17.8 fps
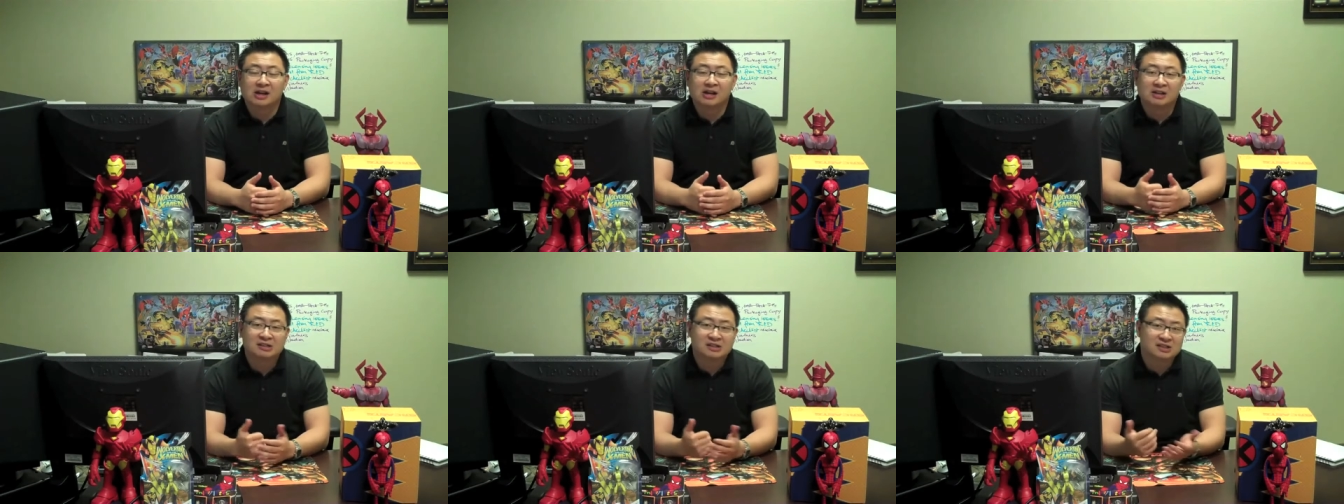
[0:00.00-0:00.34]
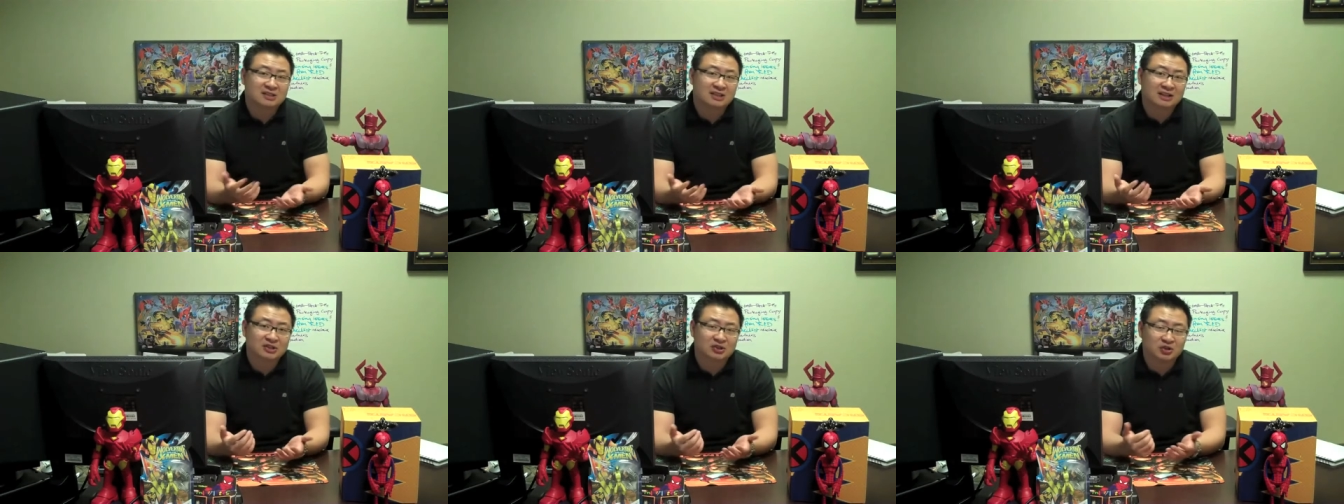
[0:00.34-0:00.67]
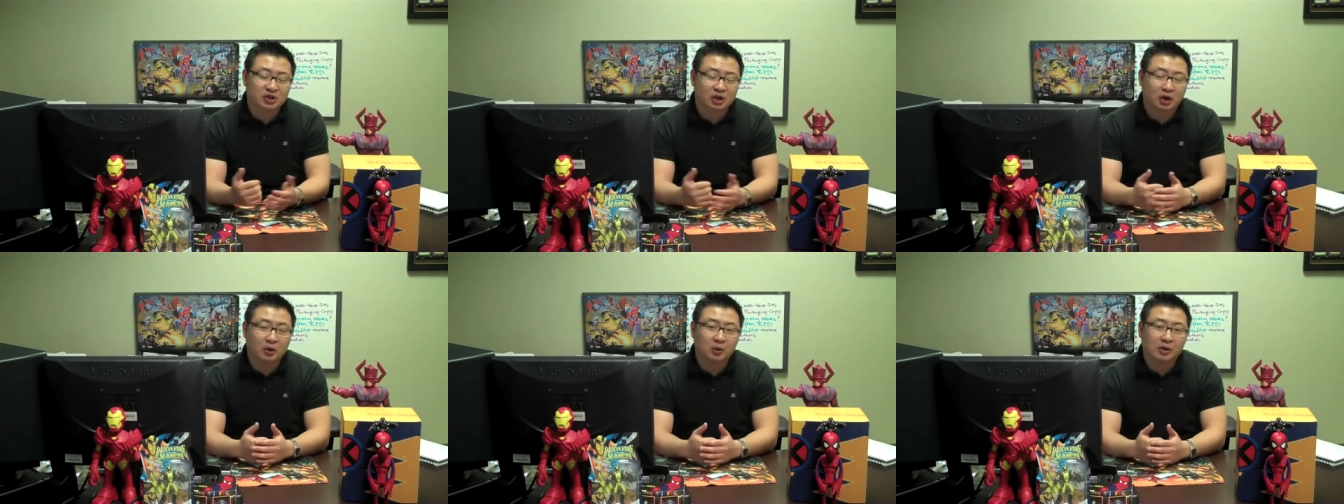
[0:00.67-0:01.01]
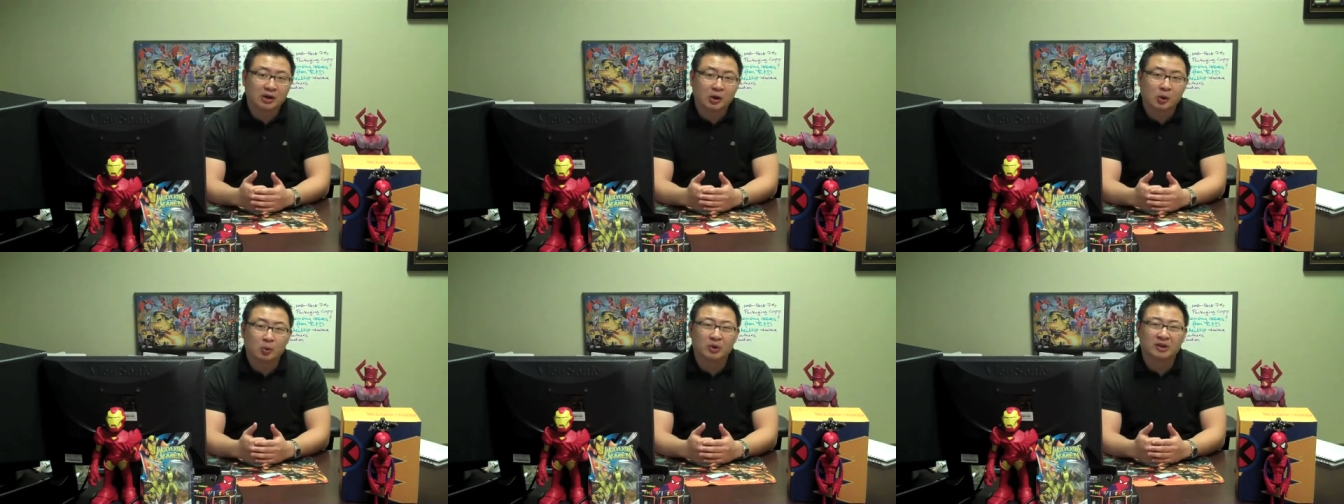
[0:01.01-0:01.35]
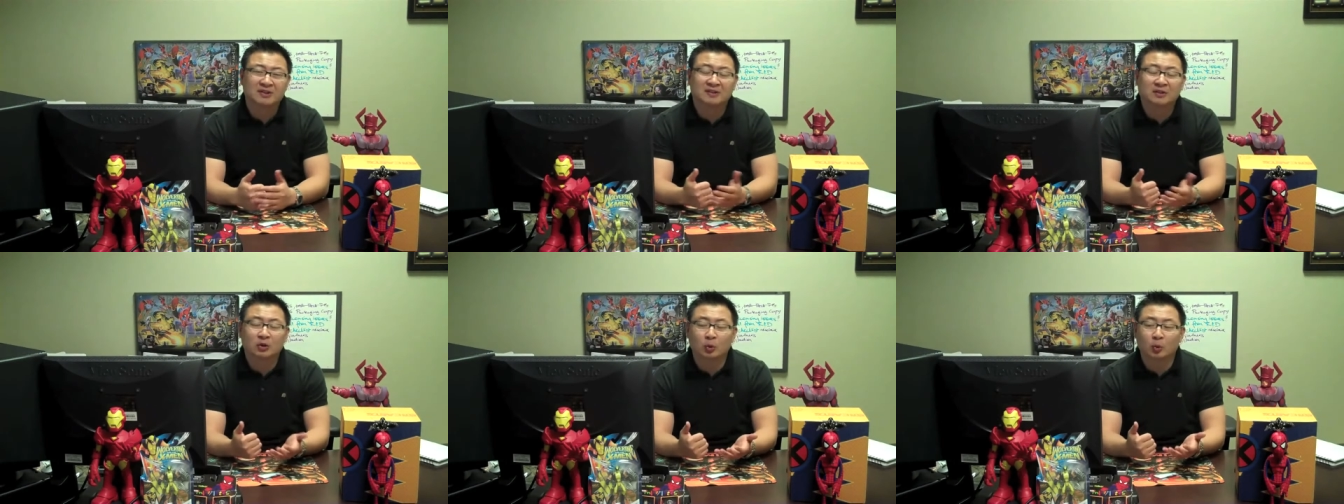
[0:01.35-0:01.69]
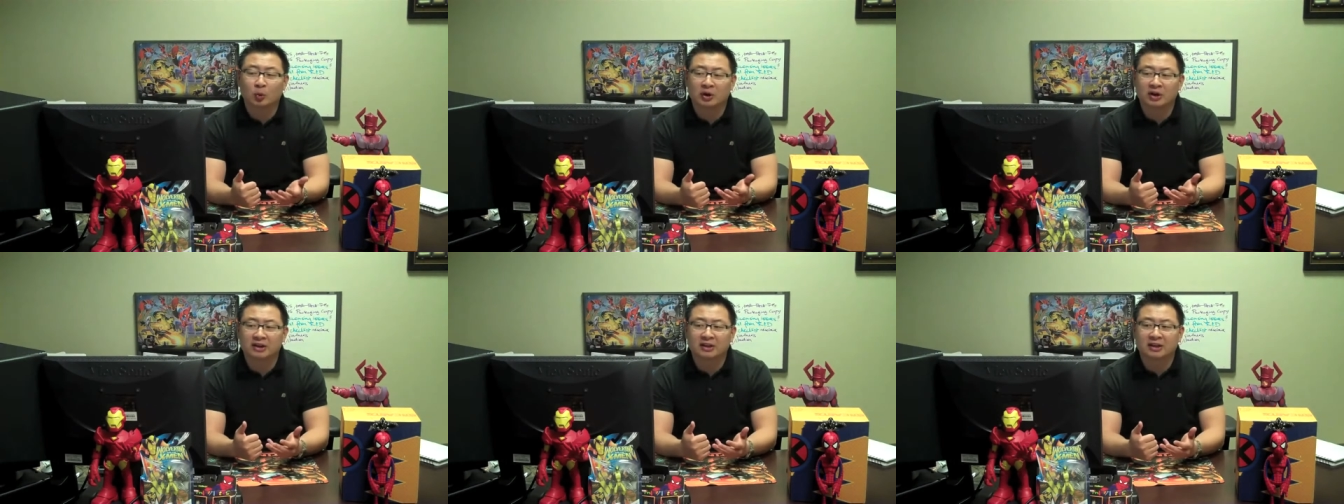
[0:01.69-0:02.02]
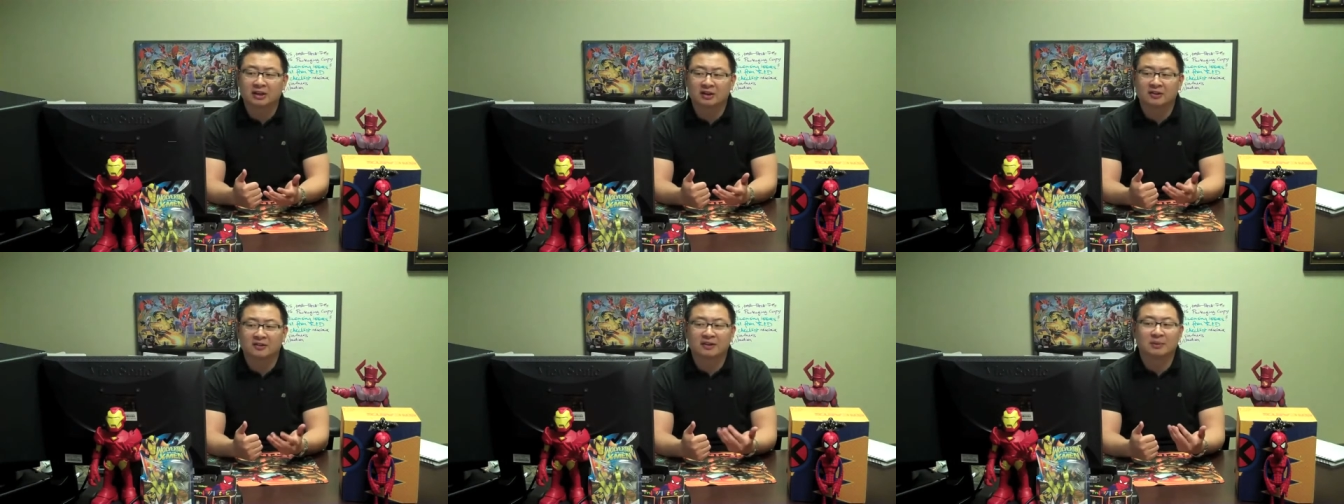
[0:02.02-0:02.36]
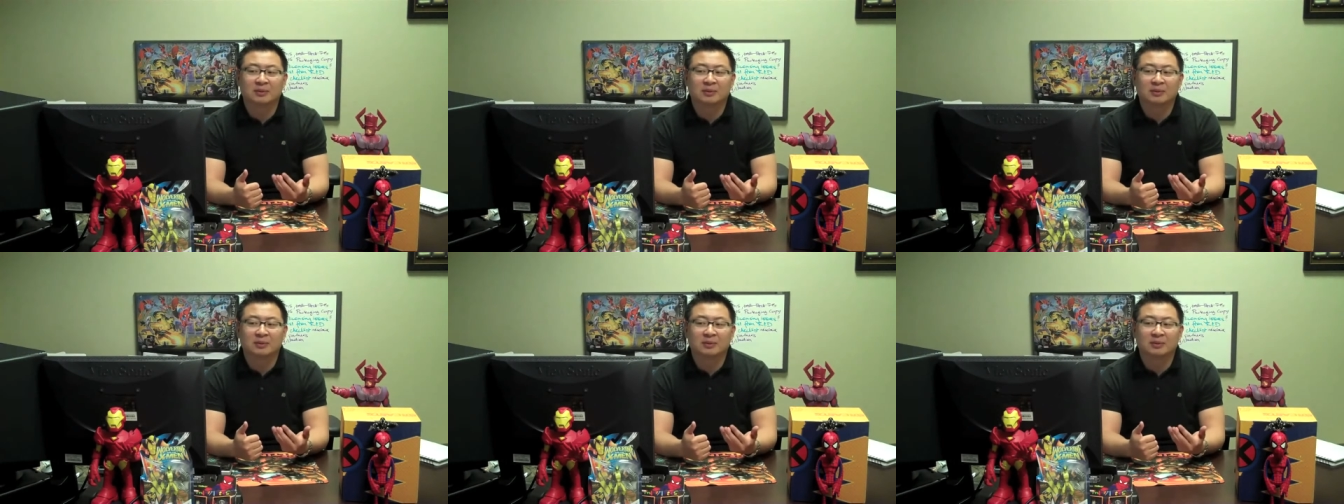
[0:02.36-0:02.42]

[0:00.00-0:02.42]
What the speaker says: Just to let you know, we're still working on some